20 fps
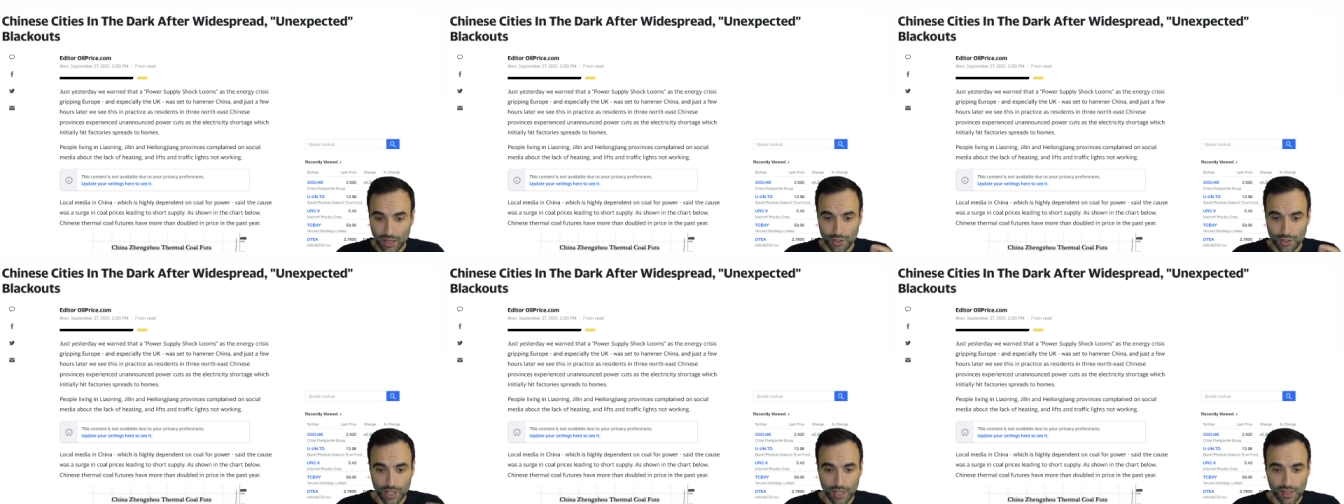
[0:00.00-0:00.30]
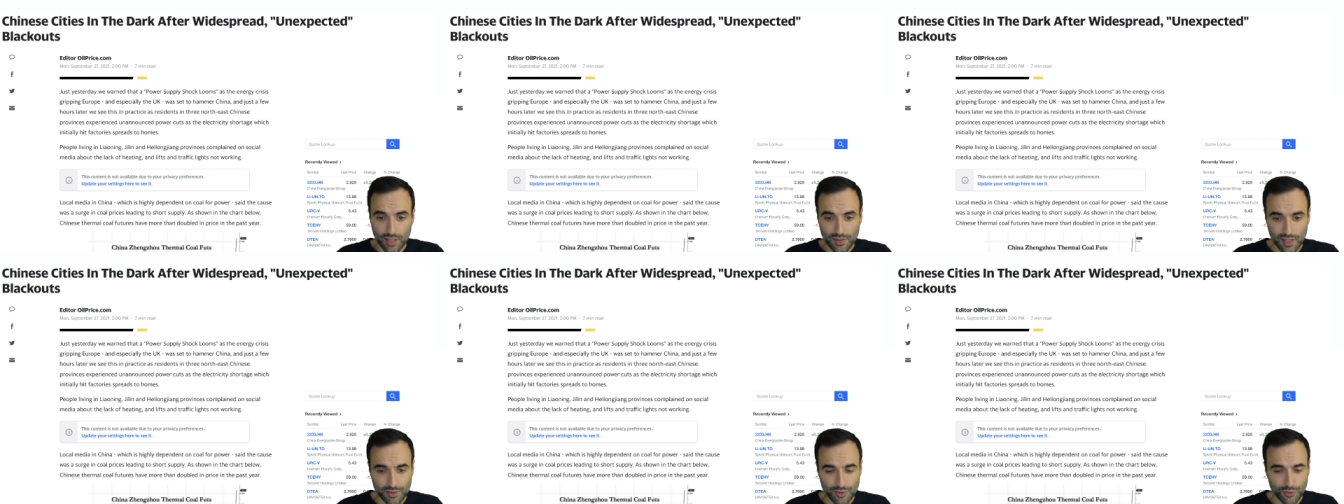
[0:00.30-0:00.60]

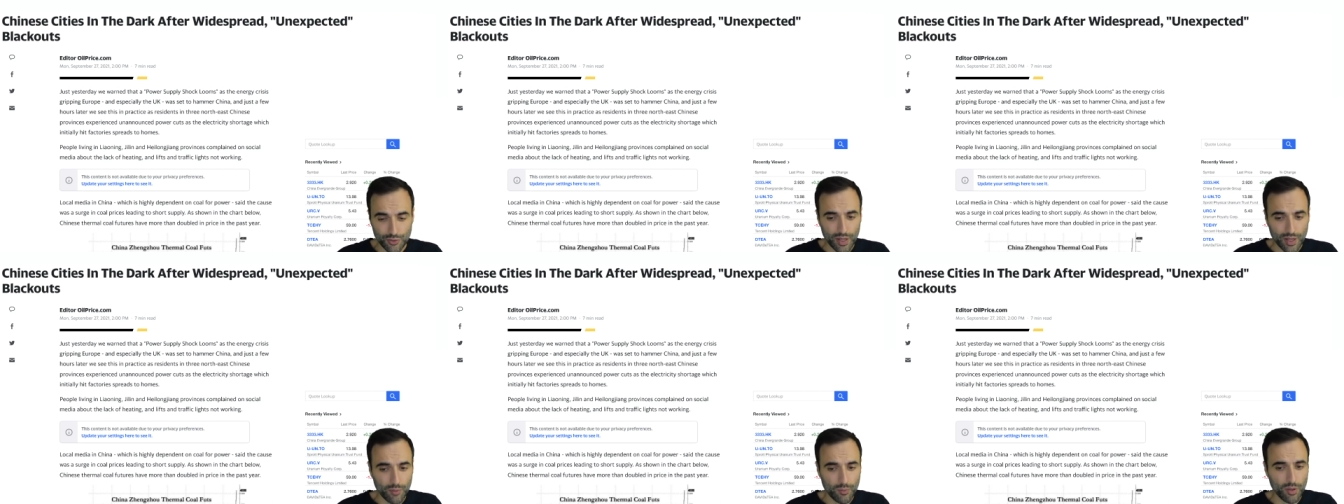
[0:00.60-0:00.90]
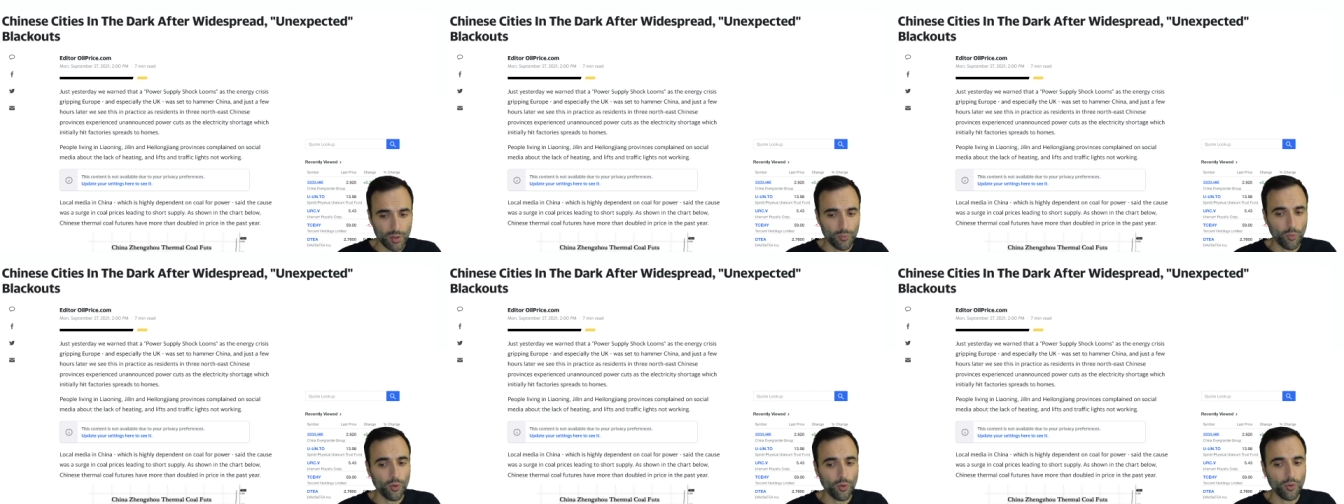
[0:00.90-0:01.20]
Just yesterday,
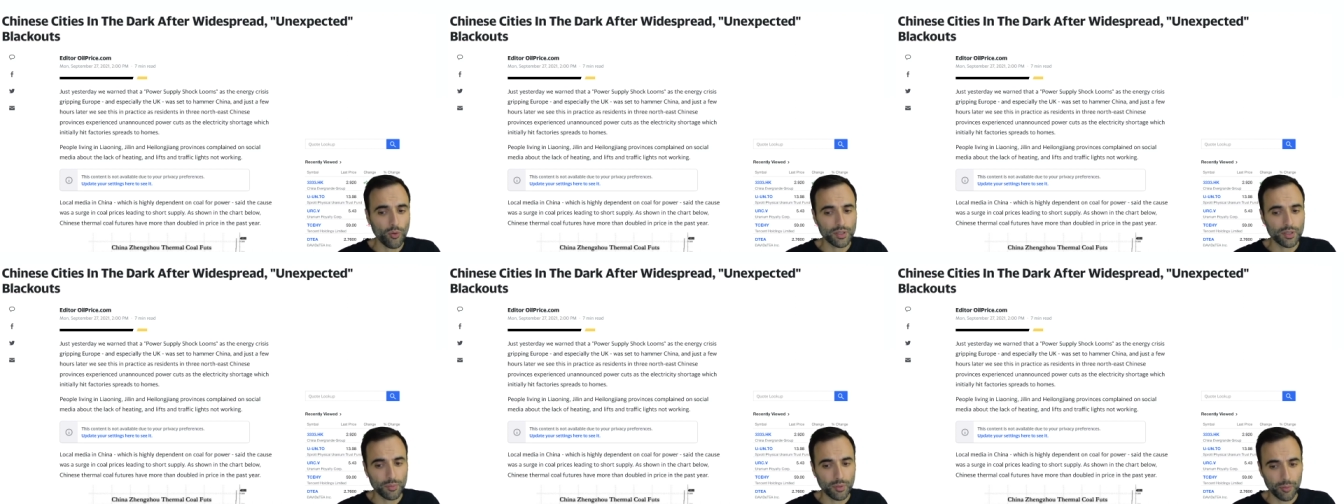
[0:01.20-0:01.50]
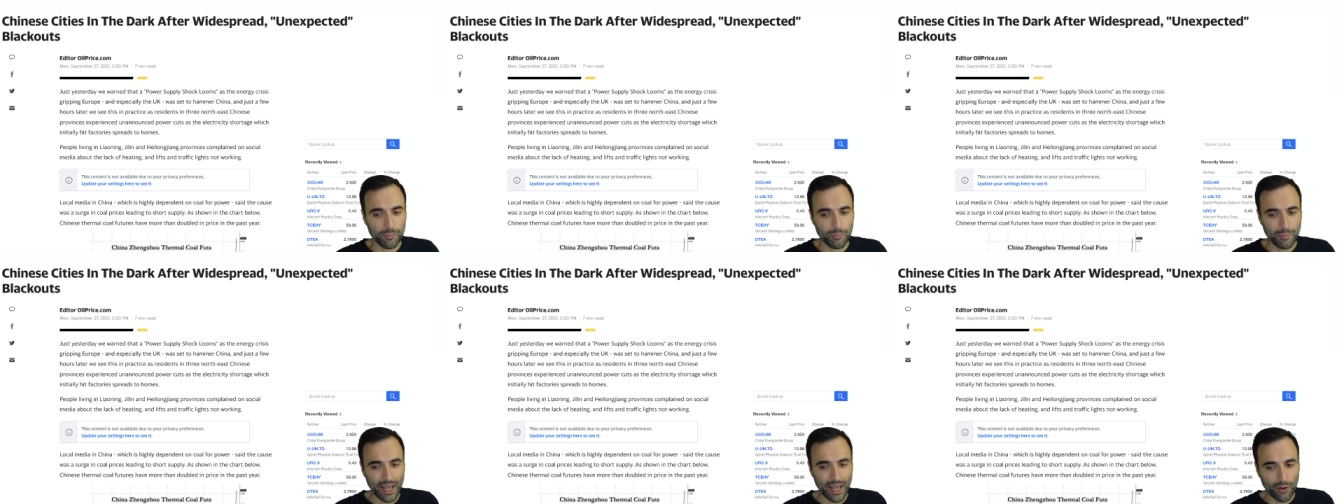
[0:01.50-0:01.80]
we warned
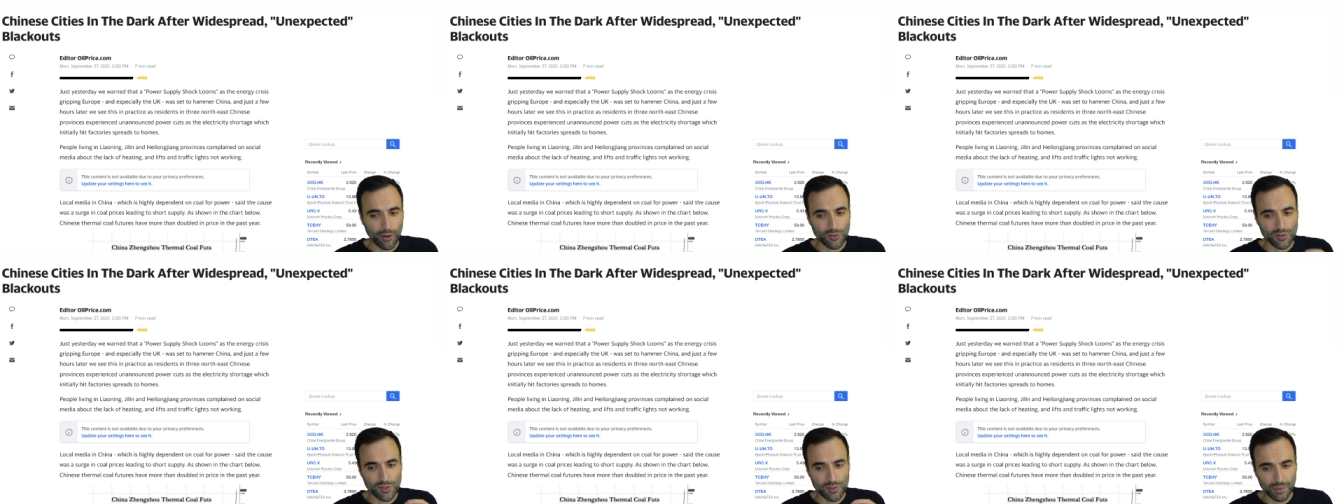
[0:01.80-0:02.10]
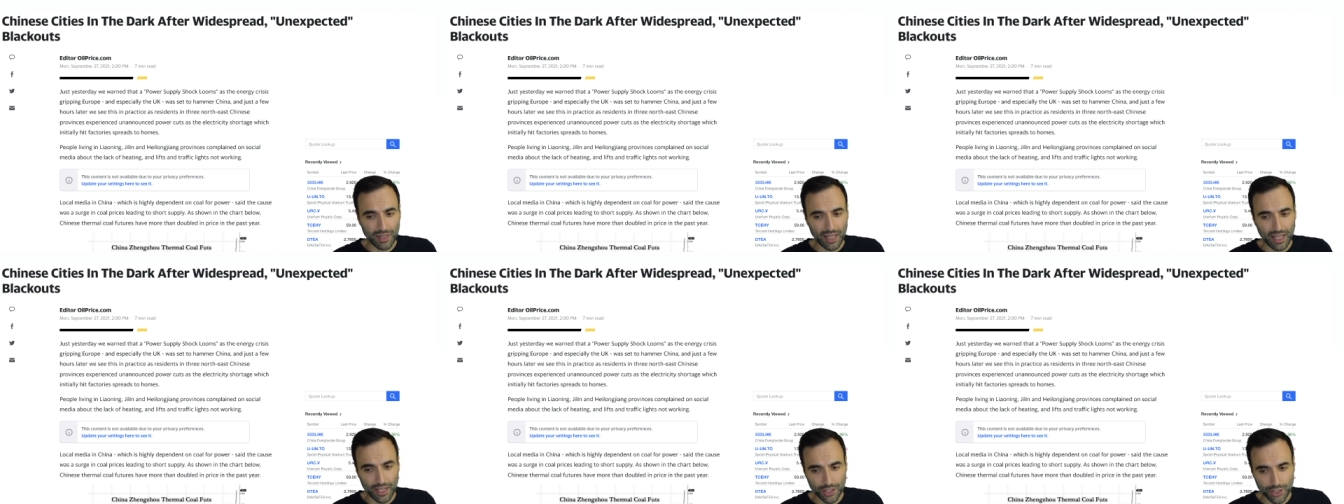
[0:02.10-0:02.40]
about a power
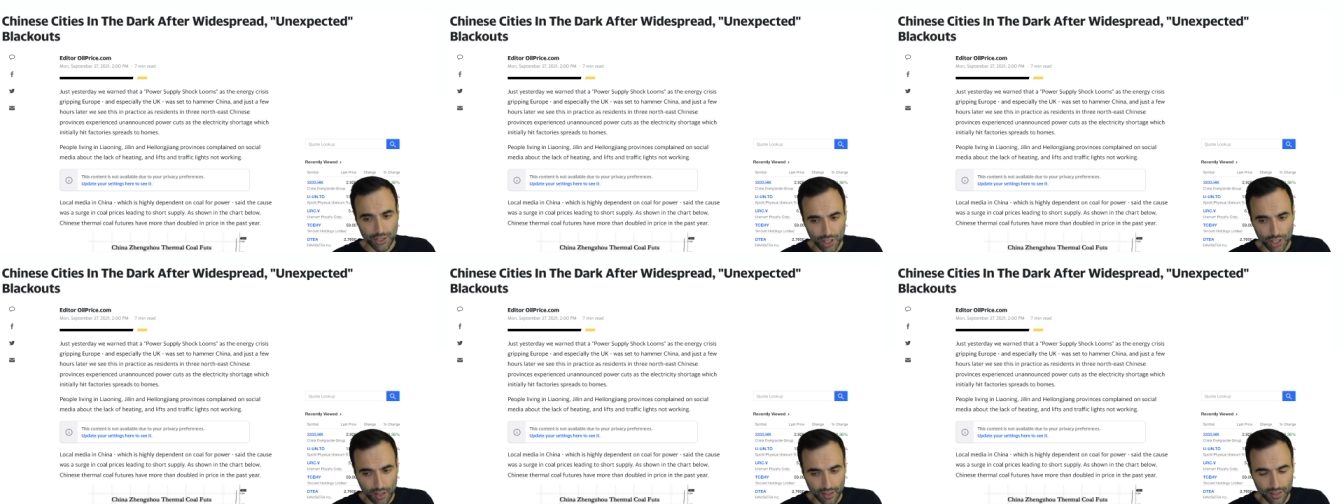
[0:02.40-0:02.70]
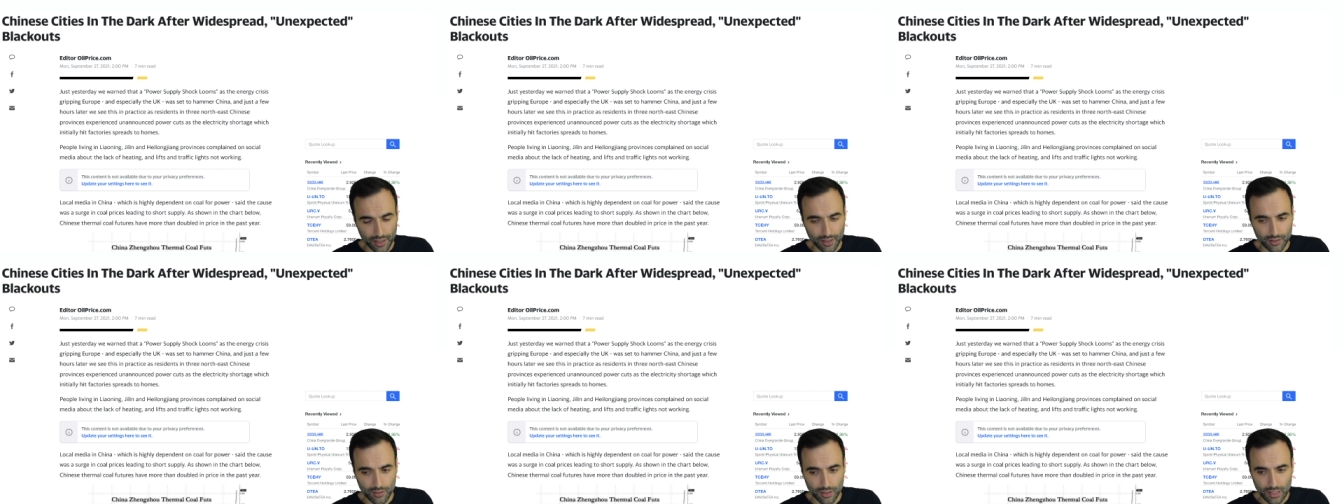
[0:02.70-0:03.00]
supply
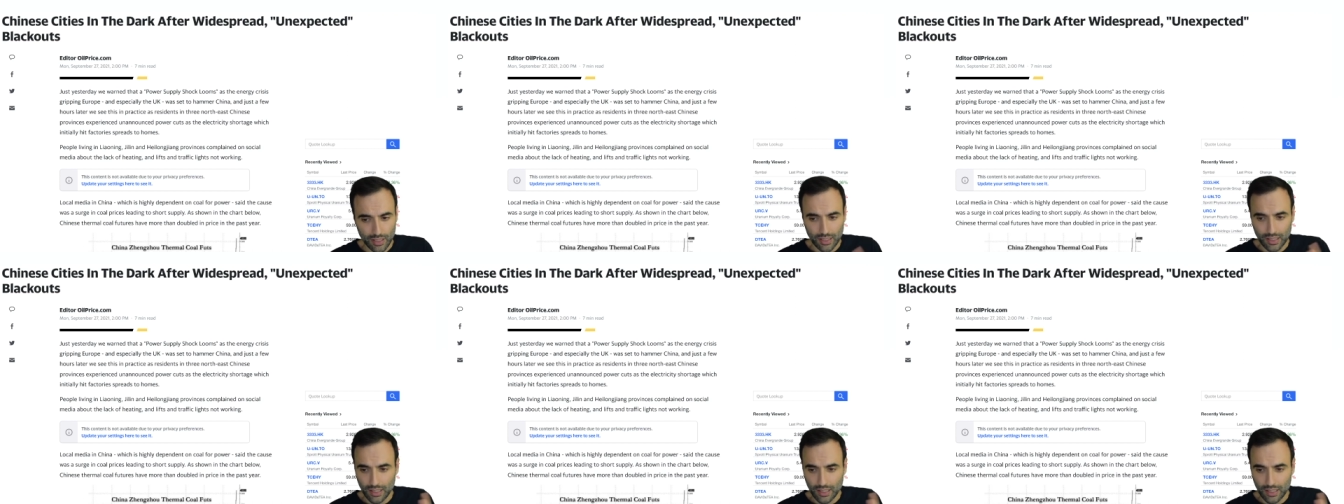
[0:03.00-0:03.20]
shocking